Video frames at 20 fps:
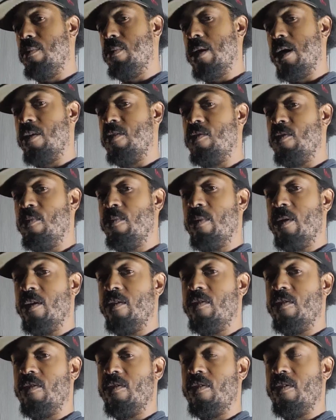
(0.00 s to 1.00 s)
Not so
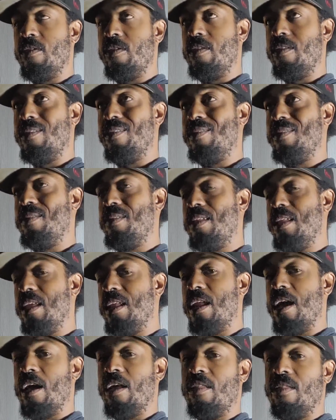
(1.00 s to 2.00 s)
much.
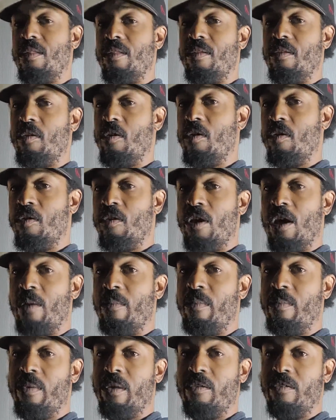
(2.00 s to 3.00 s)
They're not. You know, you
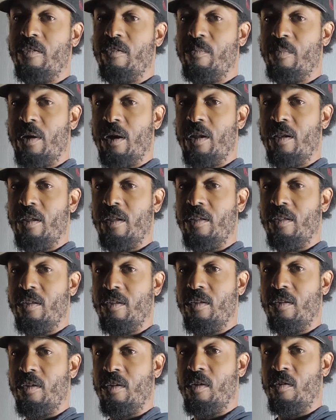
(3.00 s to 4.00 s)
gotta be business minded.
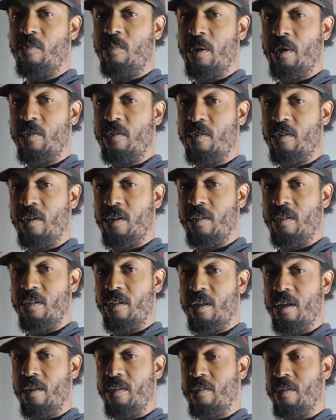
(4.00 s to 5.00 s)
You know, especially in
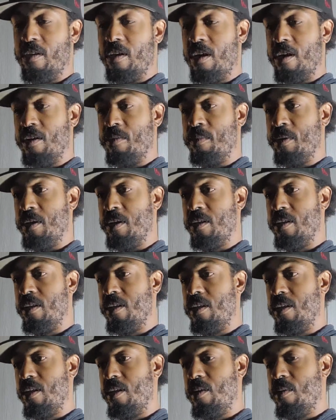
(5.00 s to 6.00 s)
today's economy,
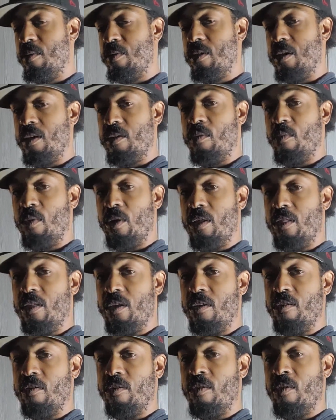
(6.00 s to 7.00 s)
the way
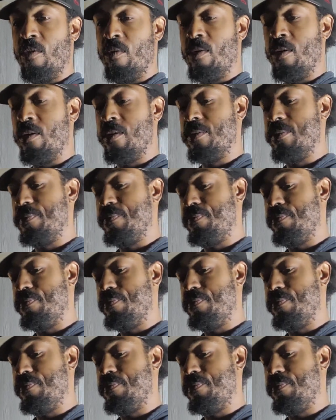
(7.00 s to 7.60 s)
things are going.